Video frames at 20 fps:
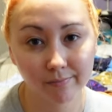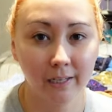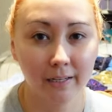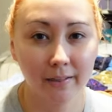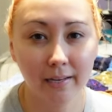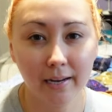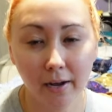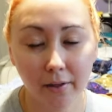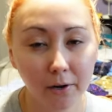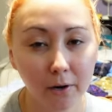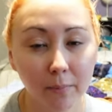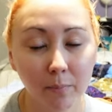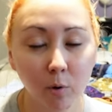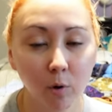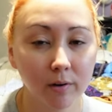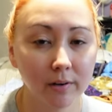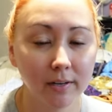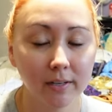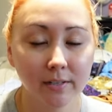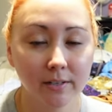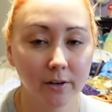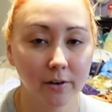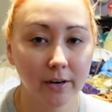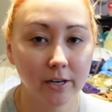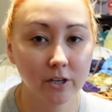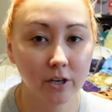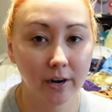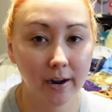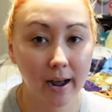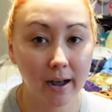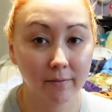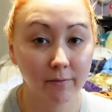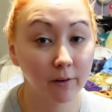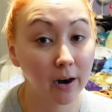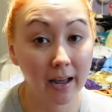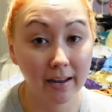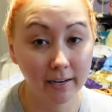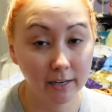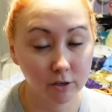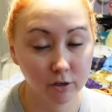The other important consideration I have
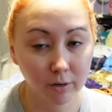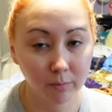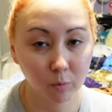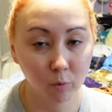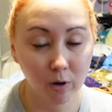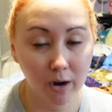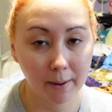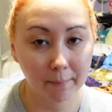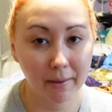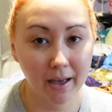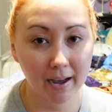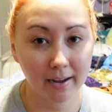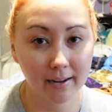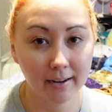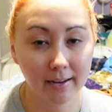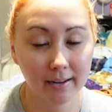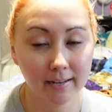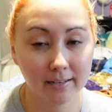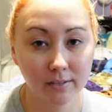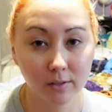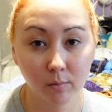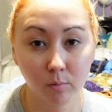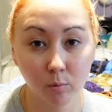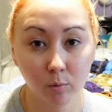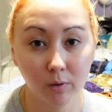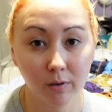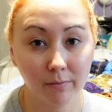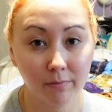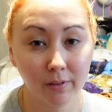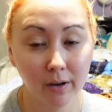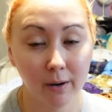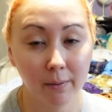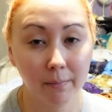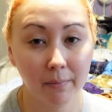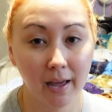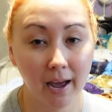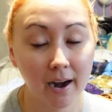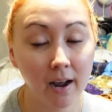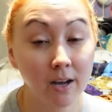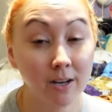for any trip when I'm packing is the rule of thumb
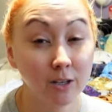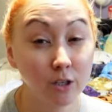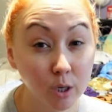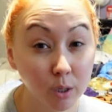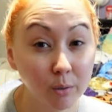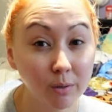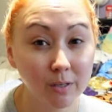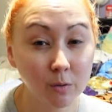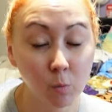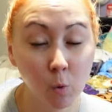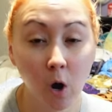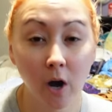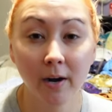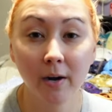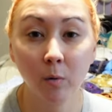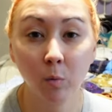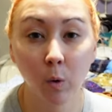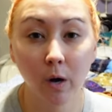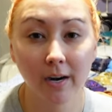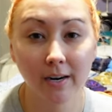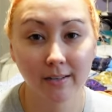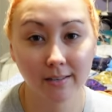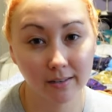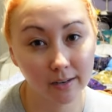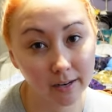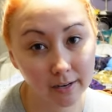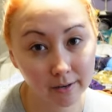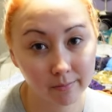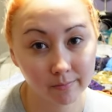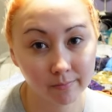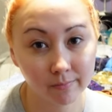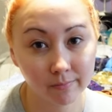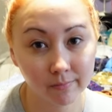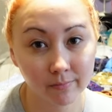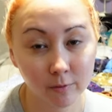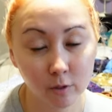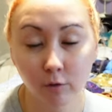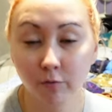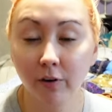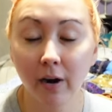that two is one and one is none.
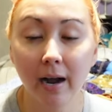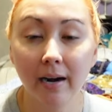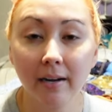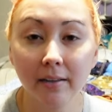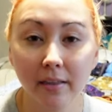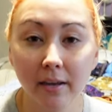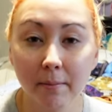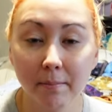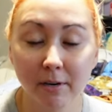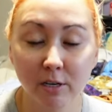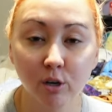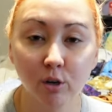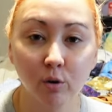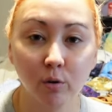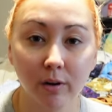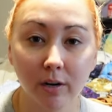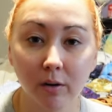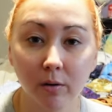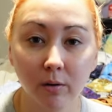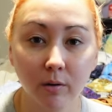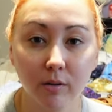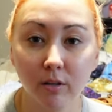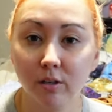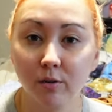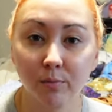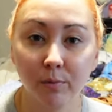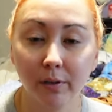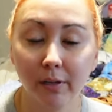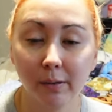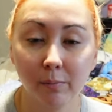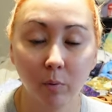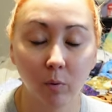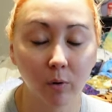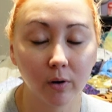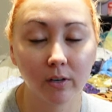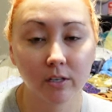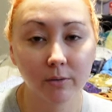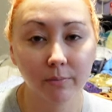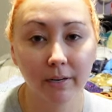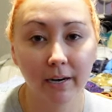So for anything mission critical, it's really
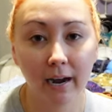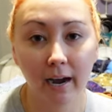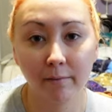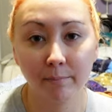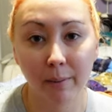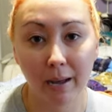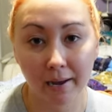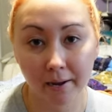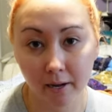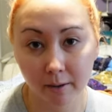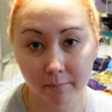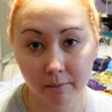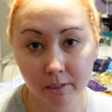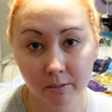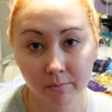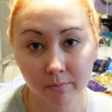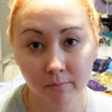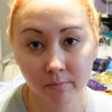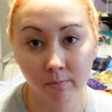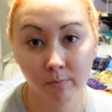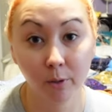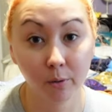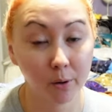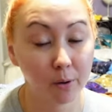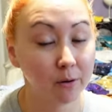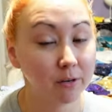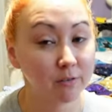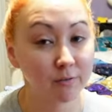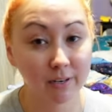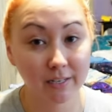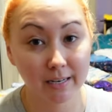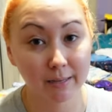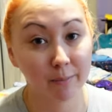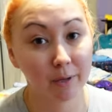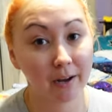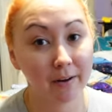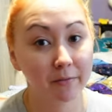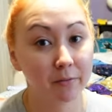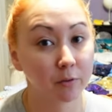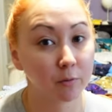important to me to have backups. You'll notice, for example,
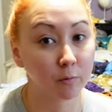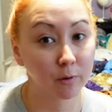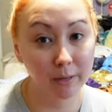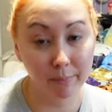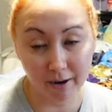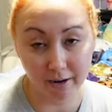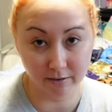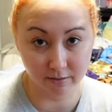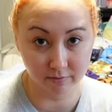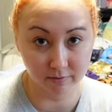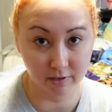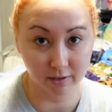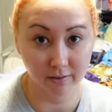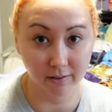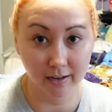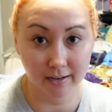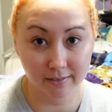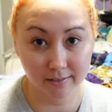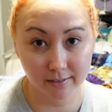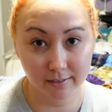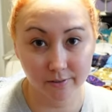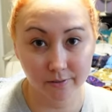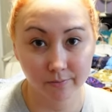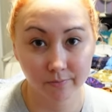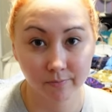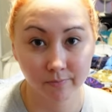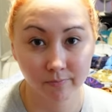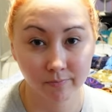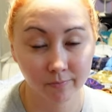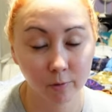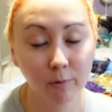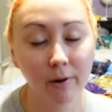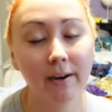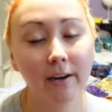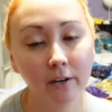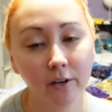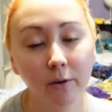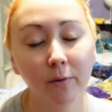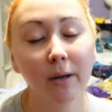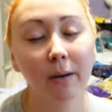I have three pairs of sunglasses.
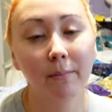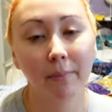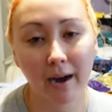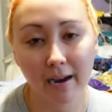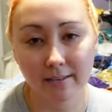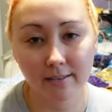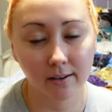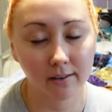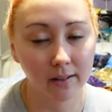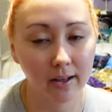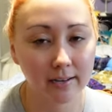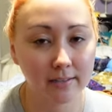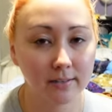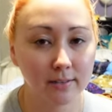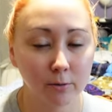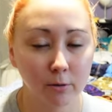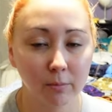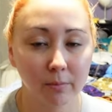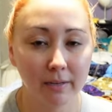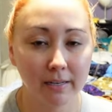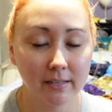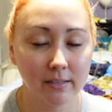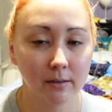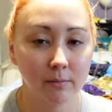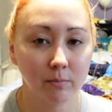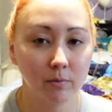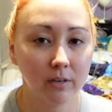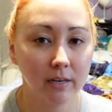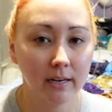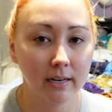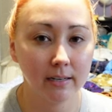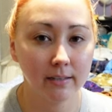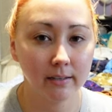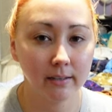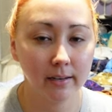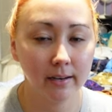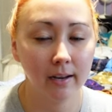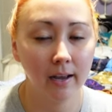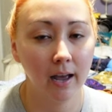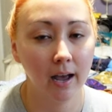Granted, you can buy sunglasses and replace them pretty
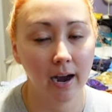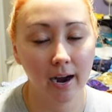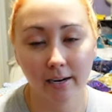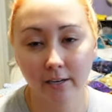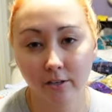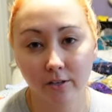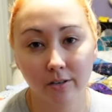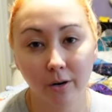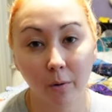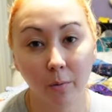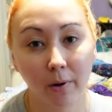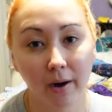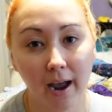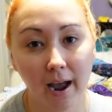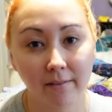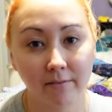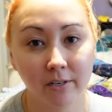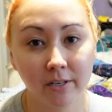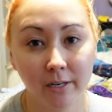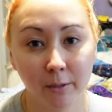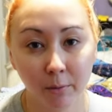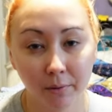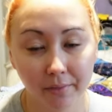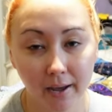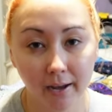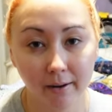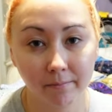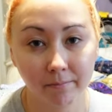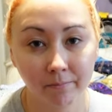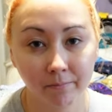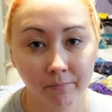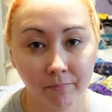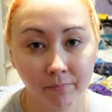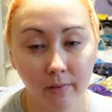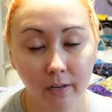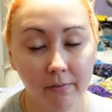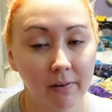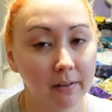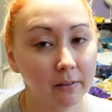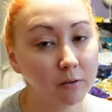easily. I just don't want to have to deal with that.
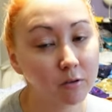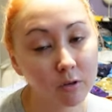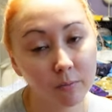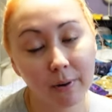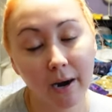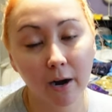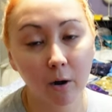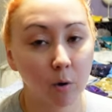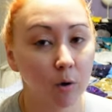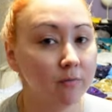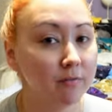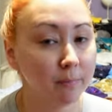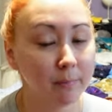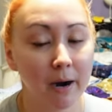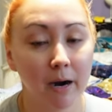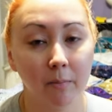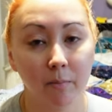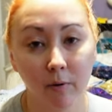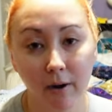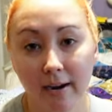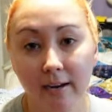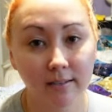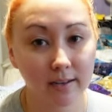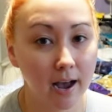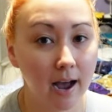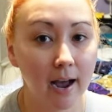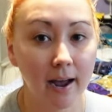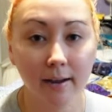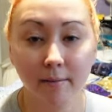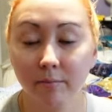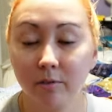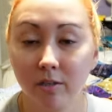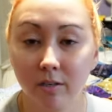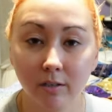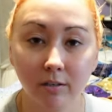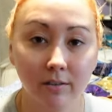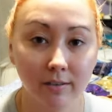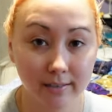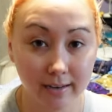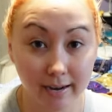If I lose a pair or if a pair breaks, I am
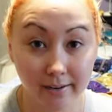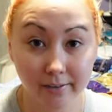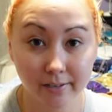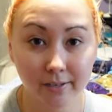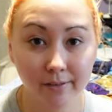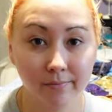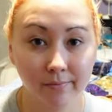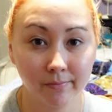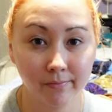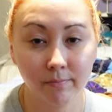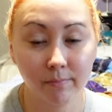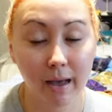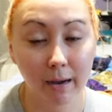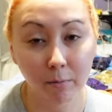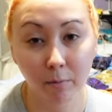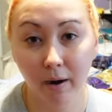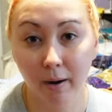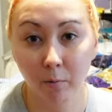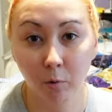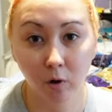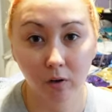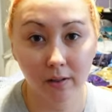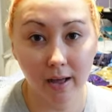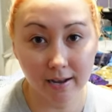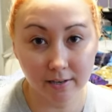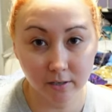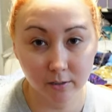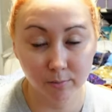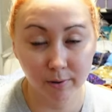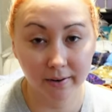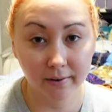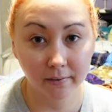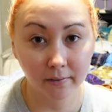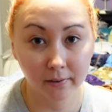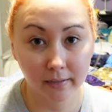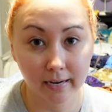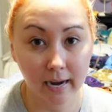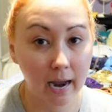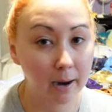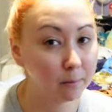still set. Back when I wore glasses
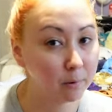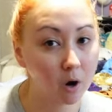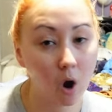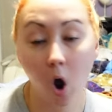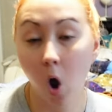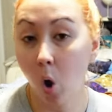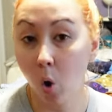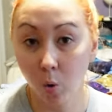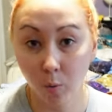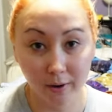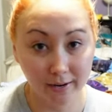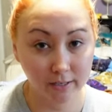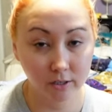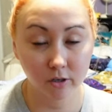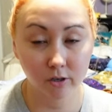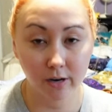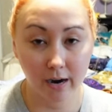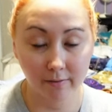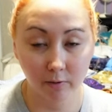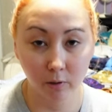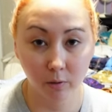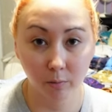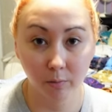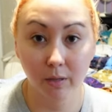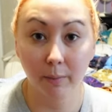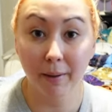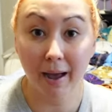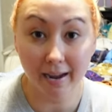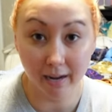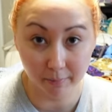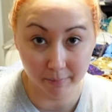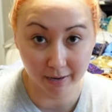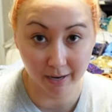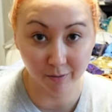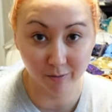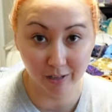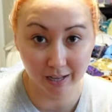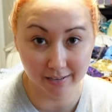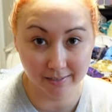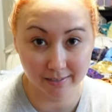regularly, I would always travel with a backup pair
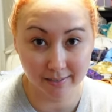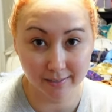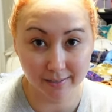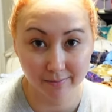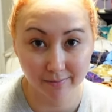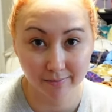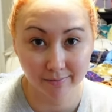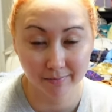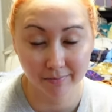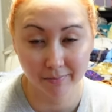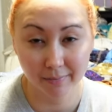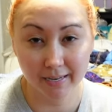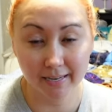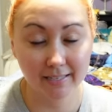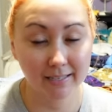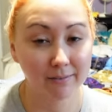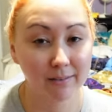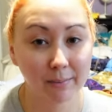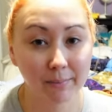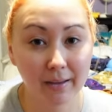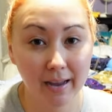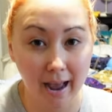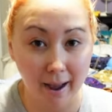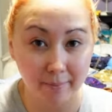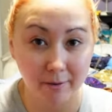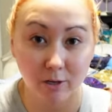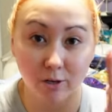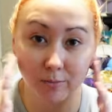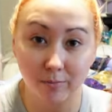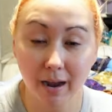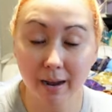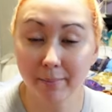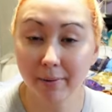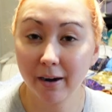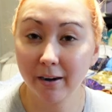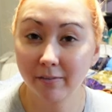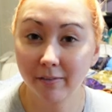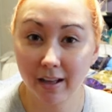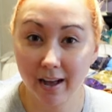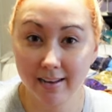of glasses. Because if something happened to my
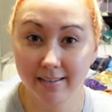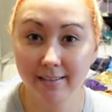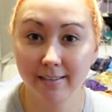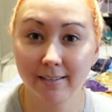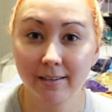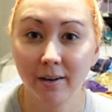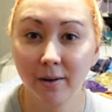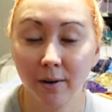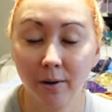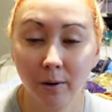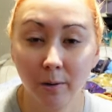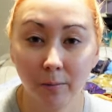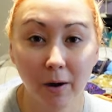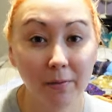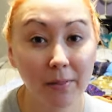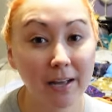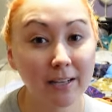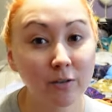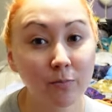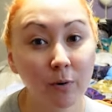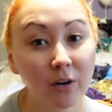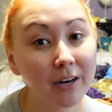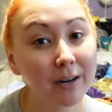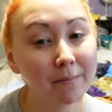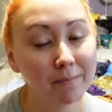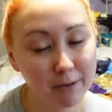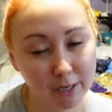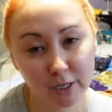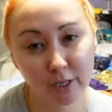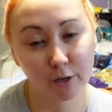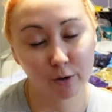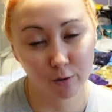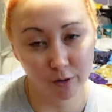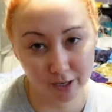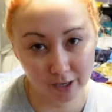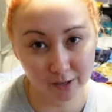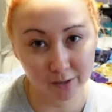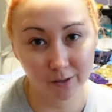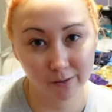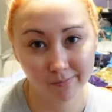pair of glasses, well, that's pretty mission
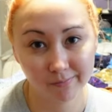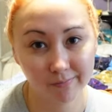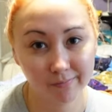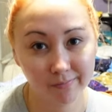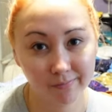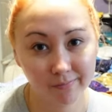critical.